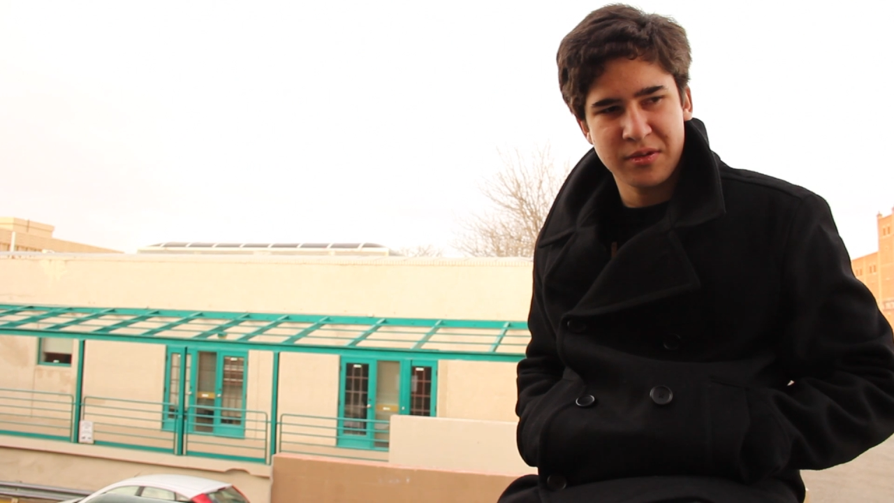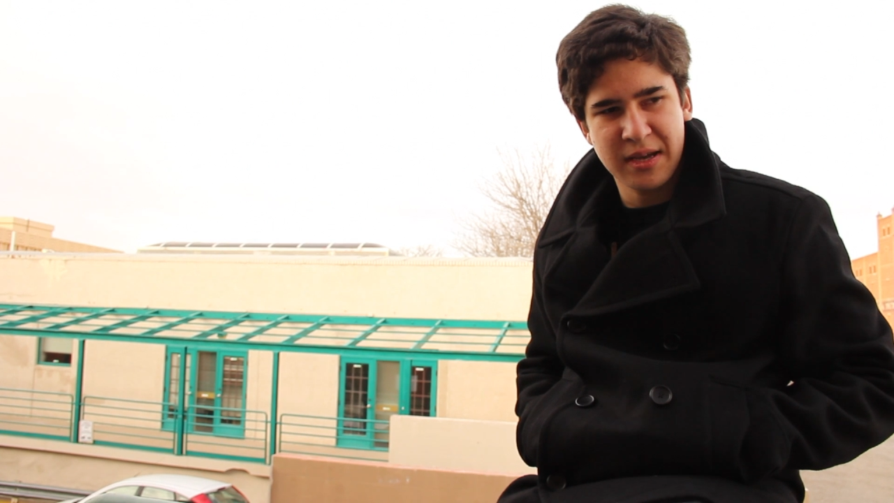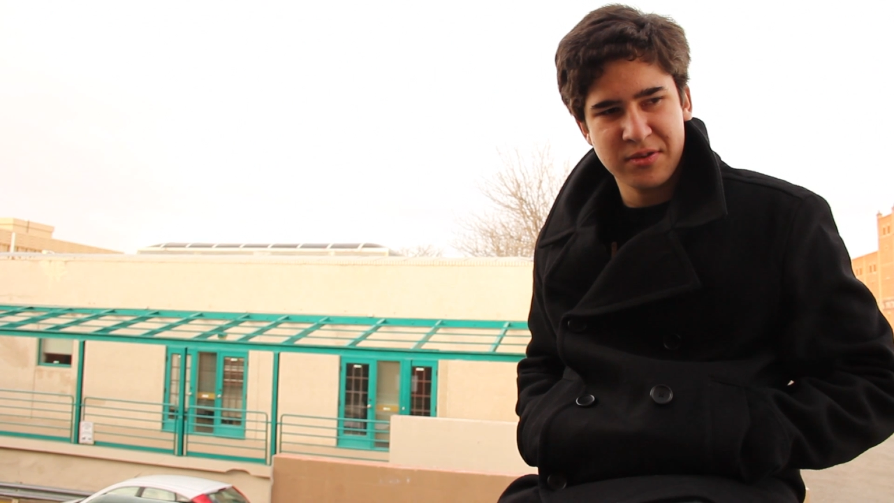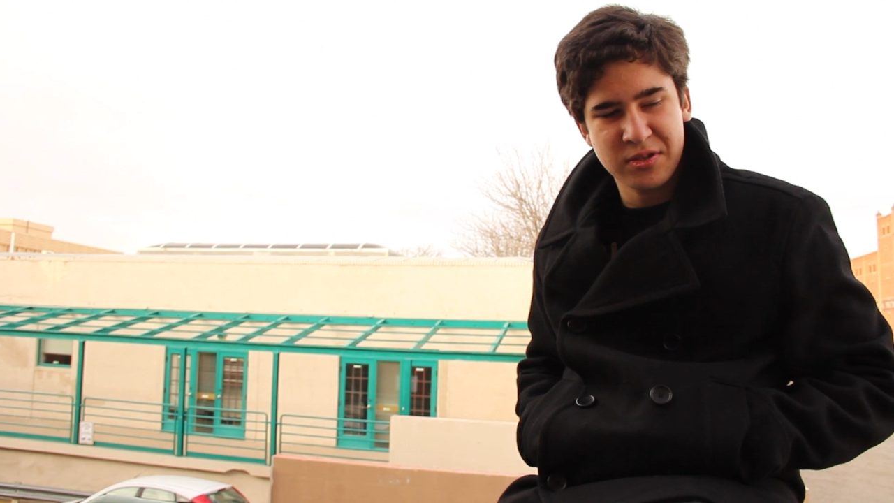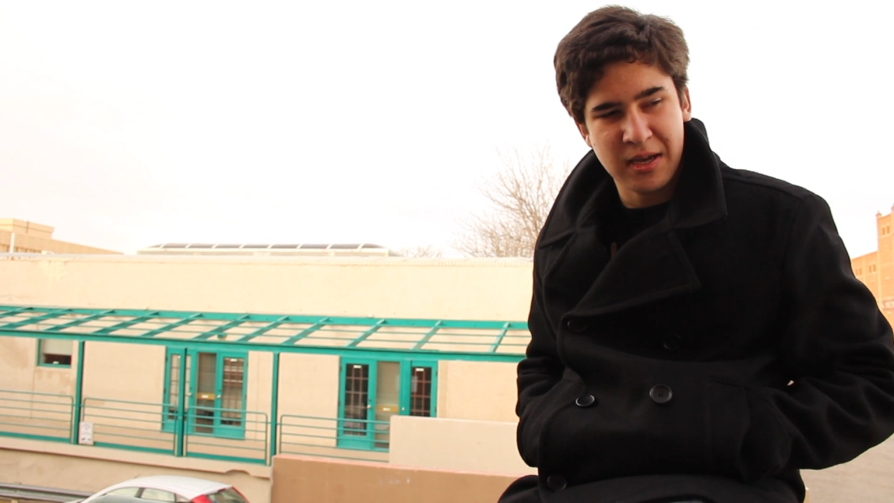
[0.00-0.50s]
It was
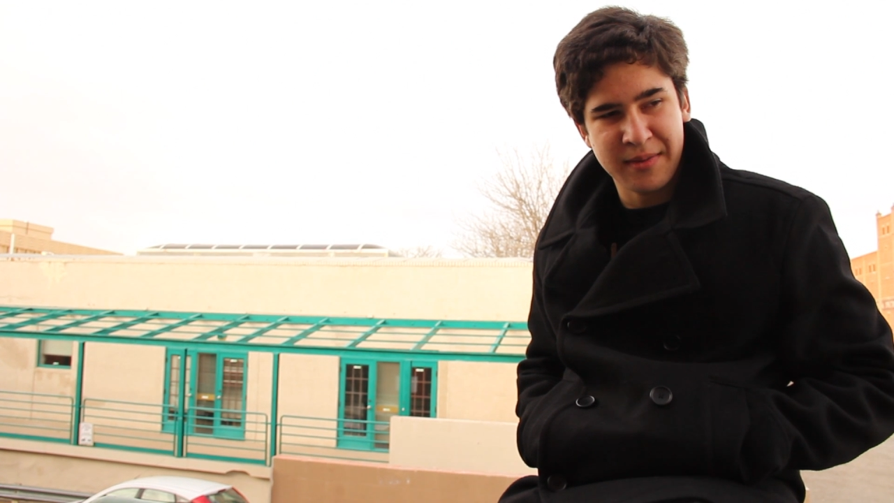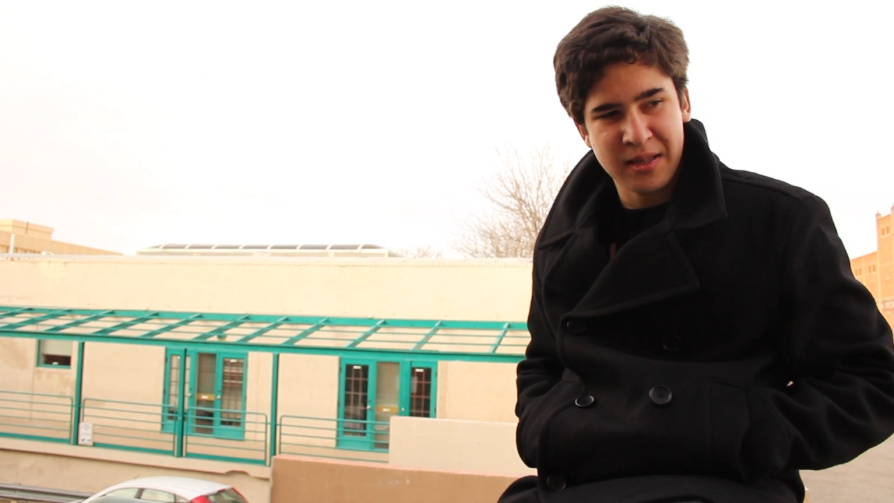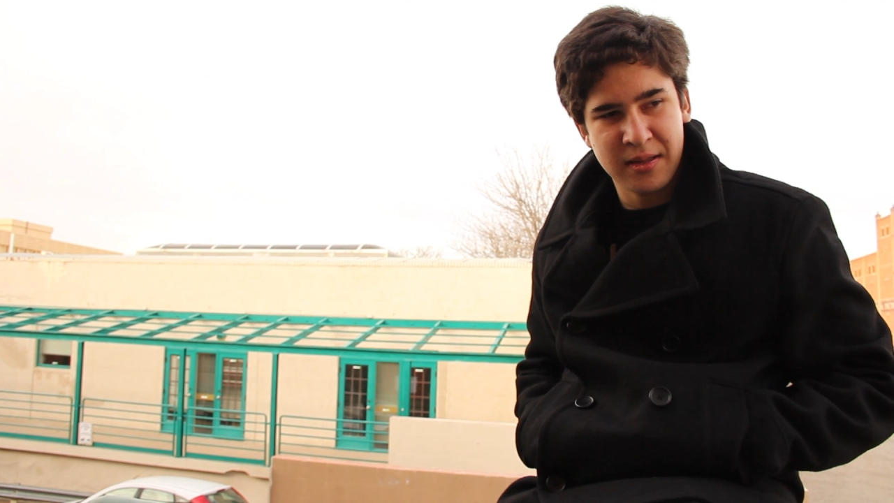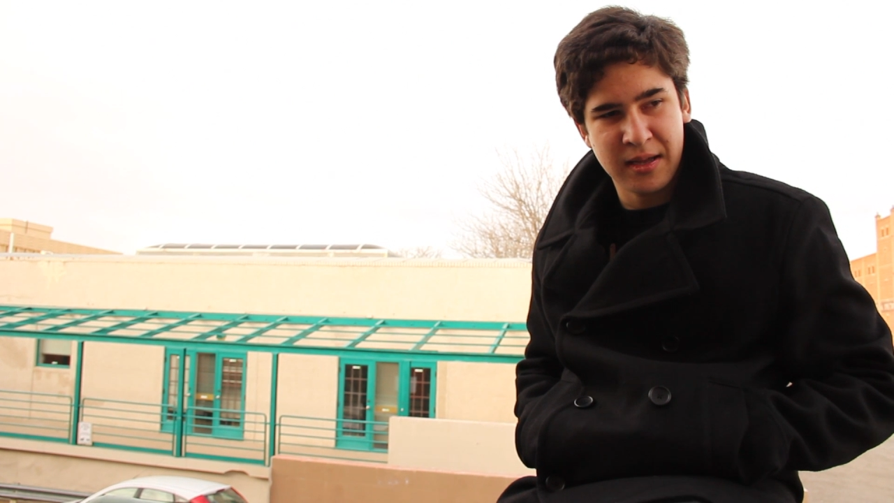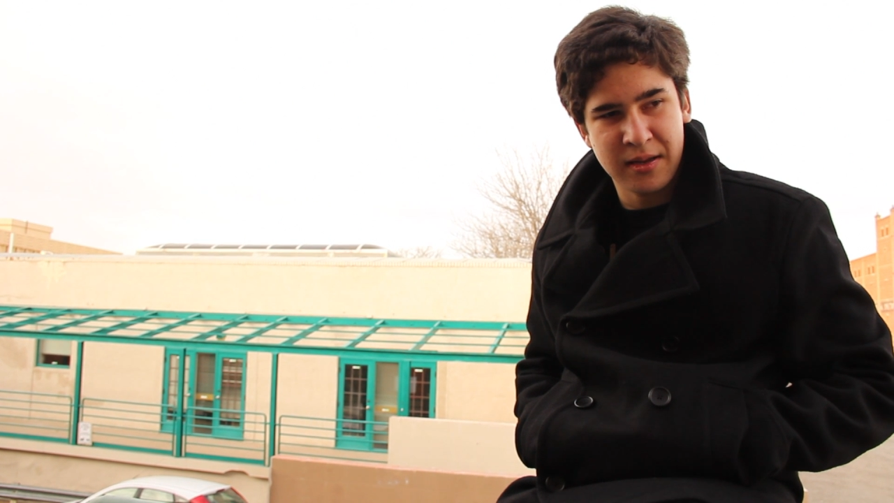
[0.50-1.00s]
after
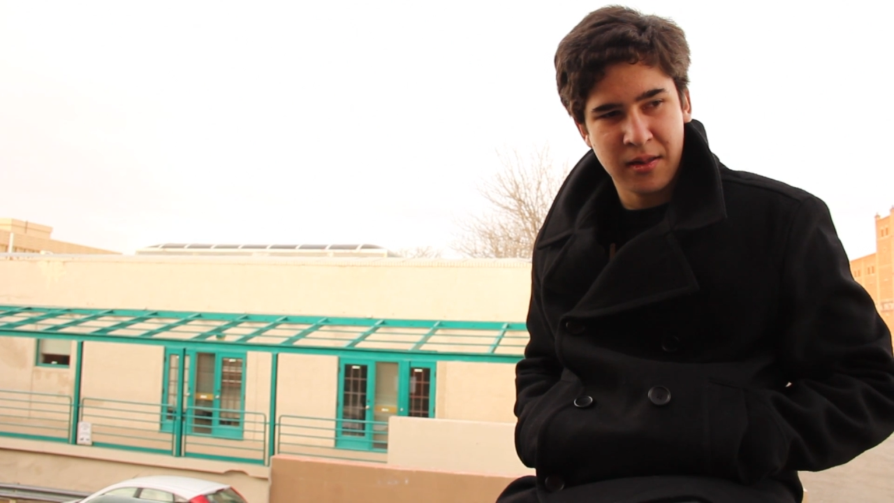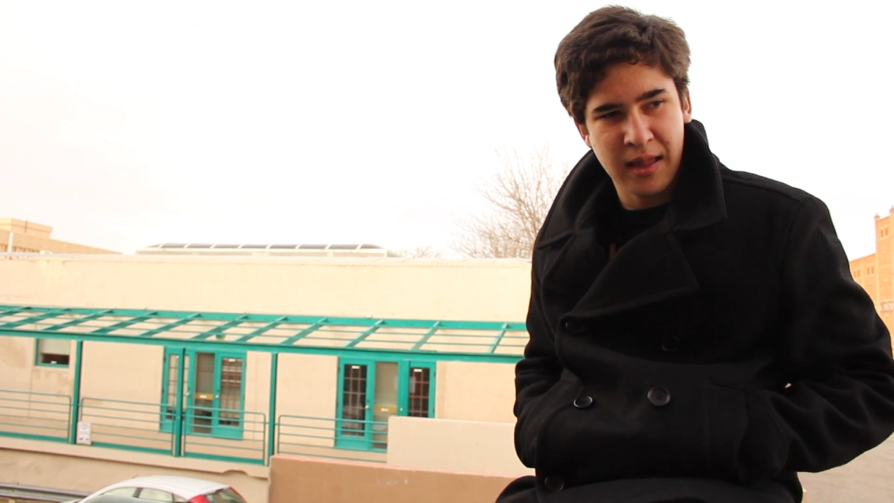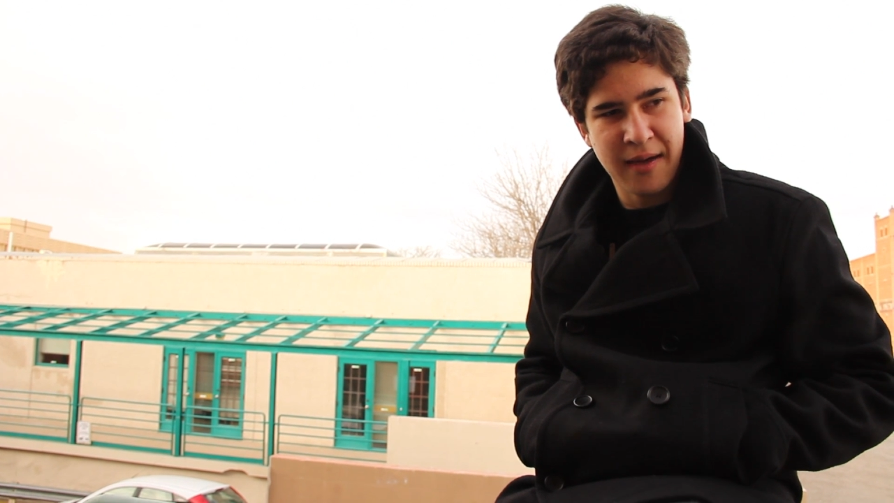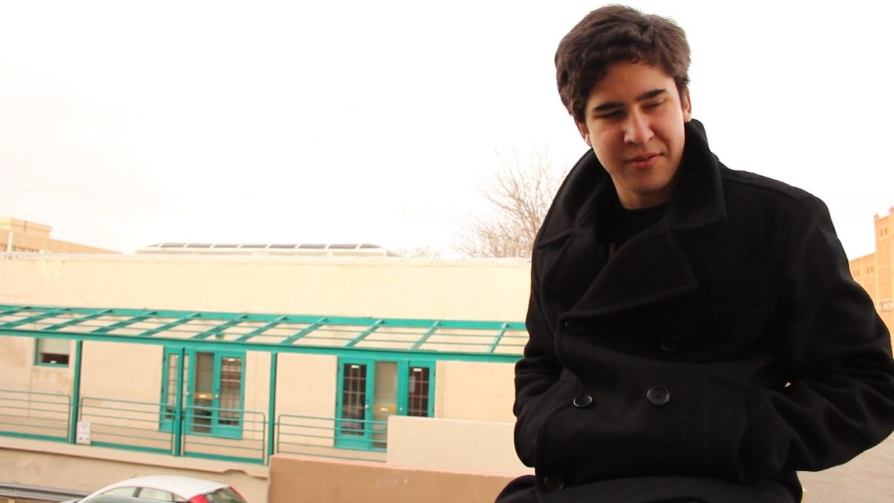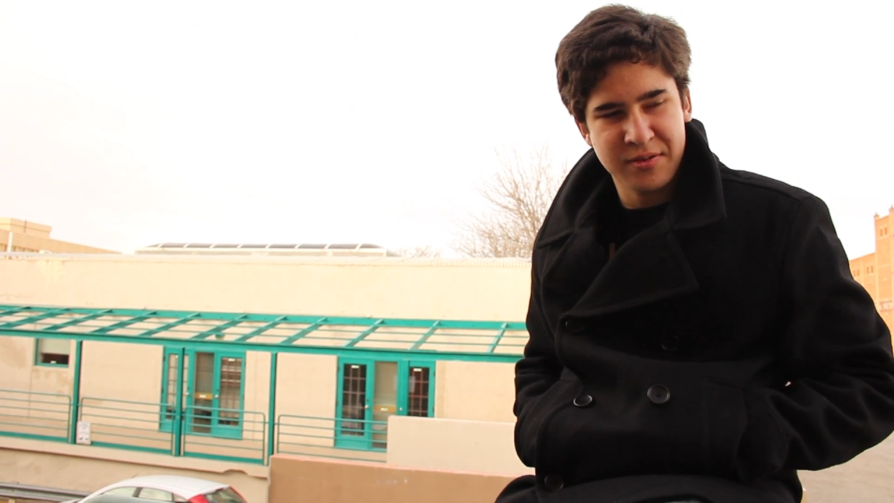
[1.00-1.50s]
Damien and then
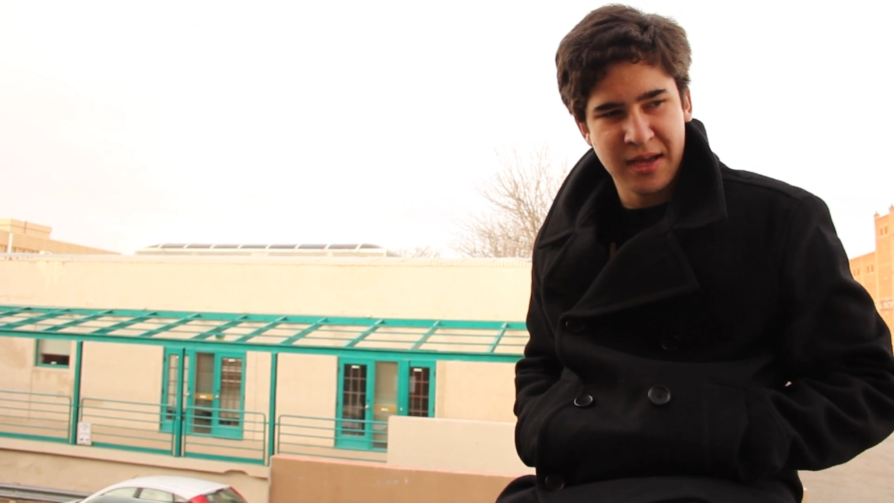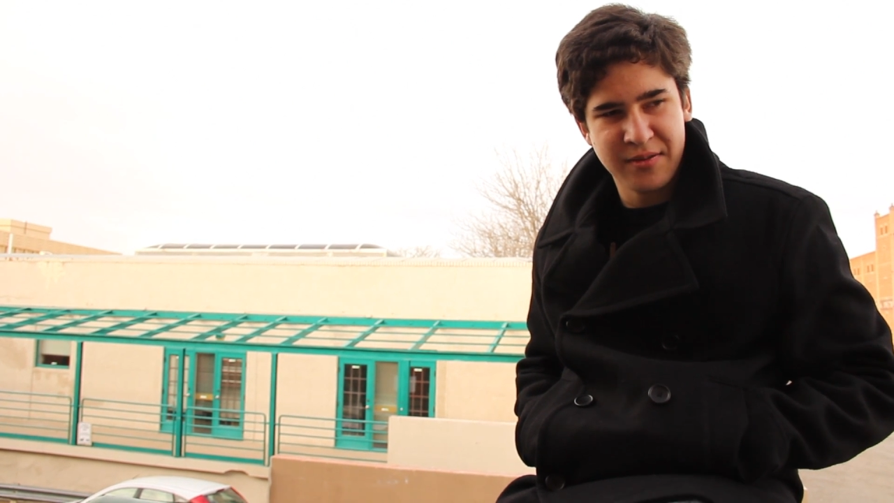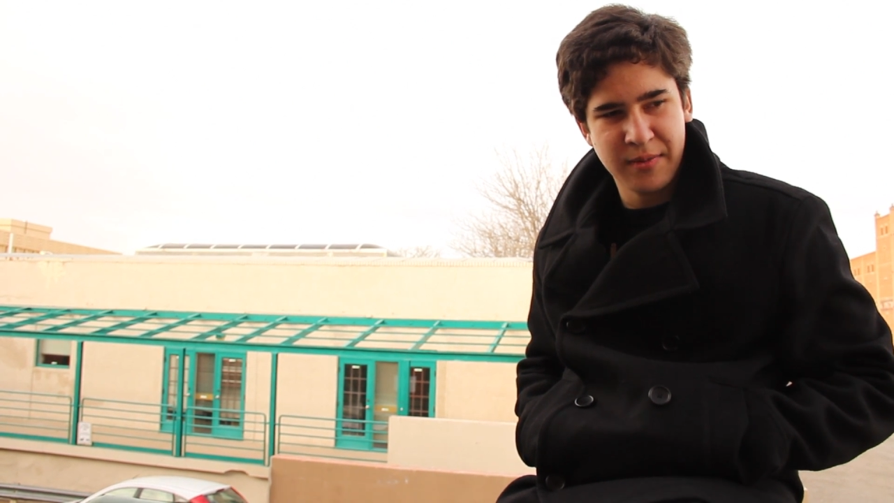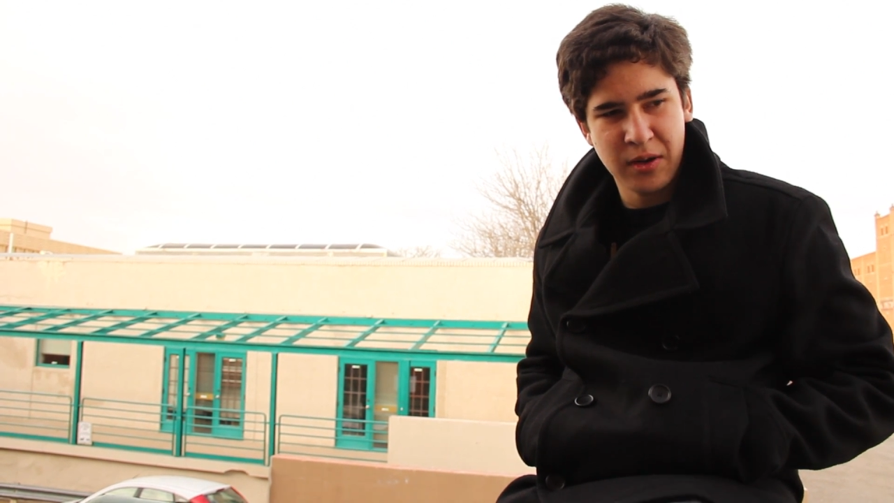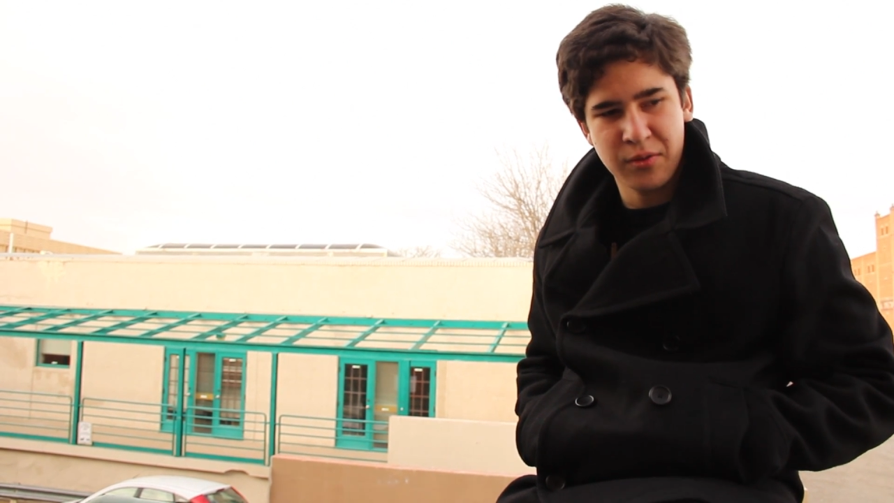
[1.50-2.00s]
left. It was
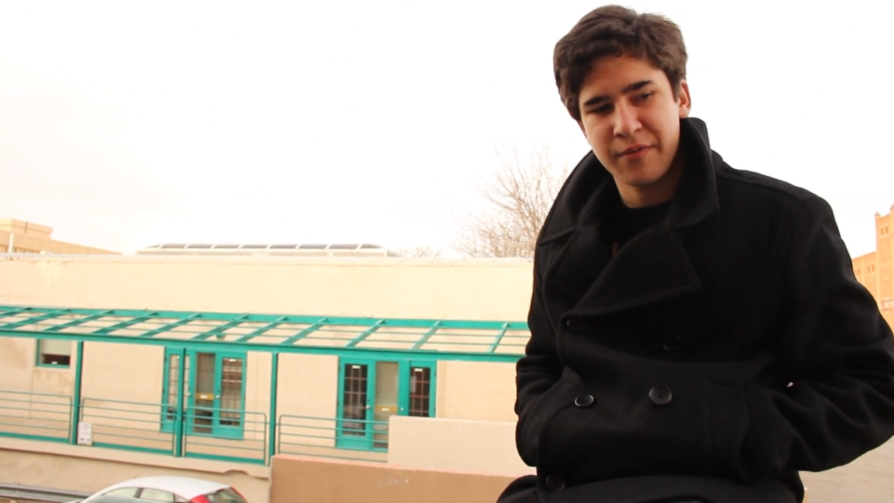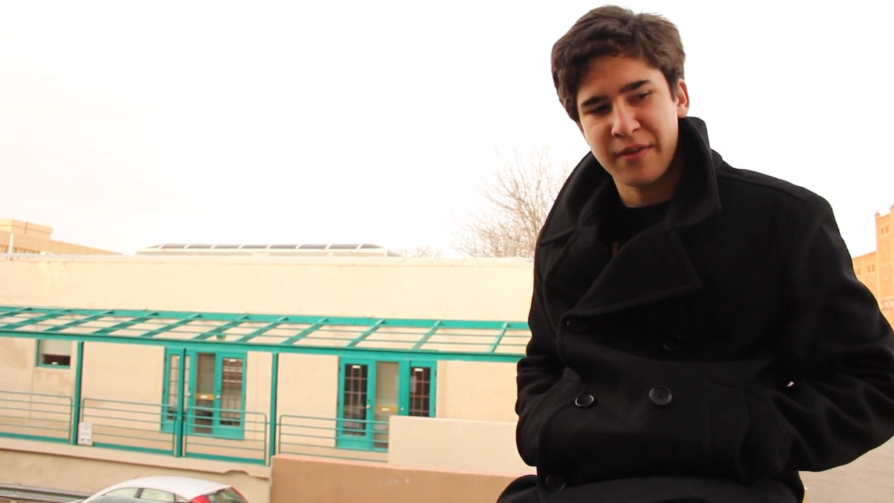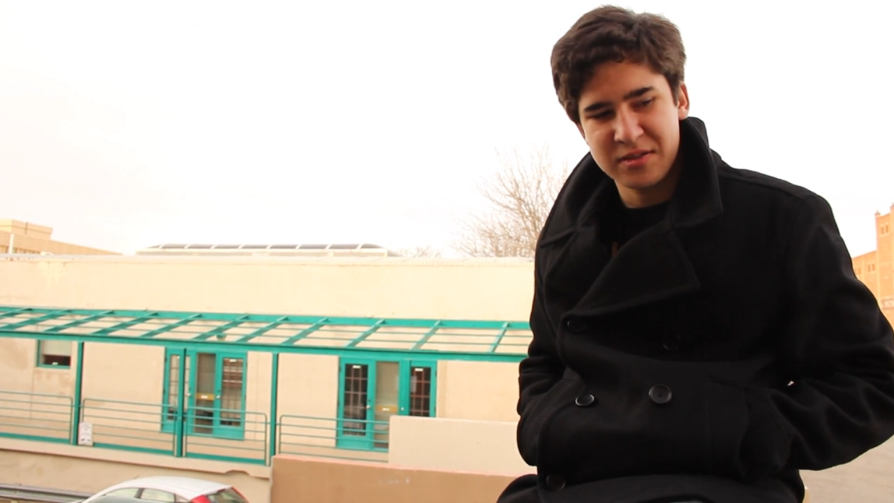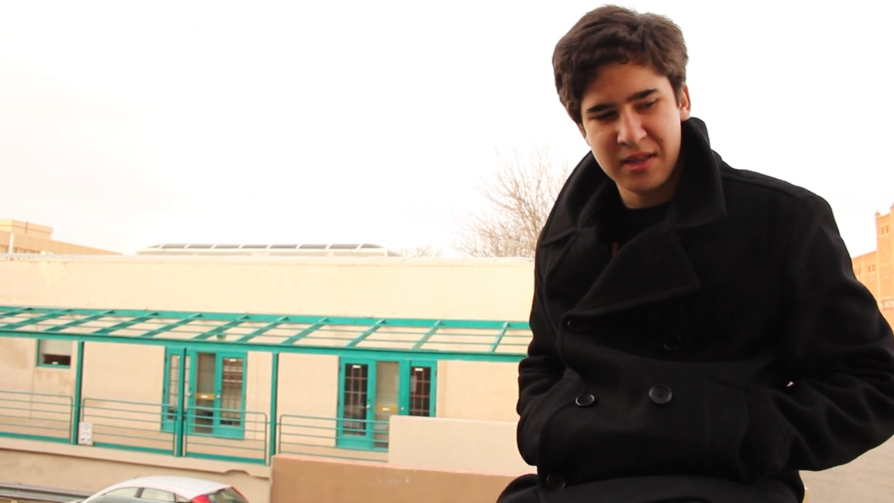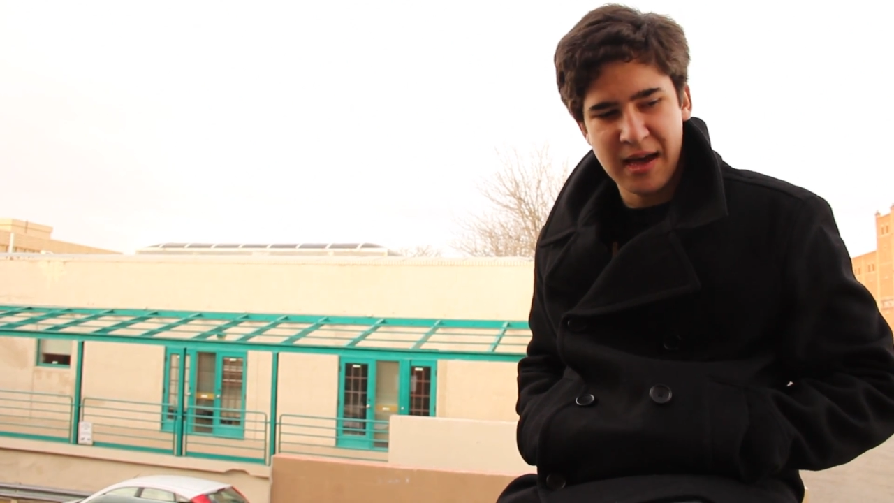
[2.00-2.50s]
after my older friends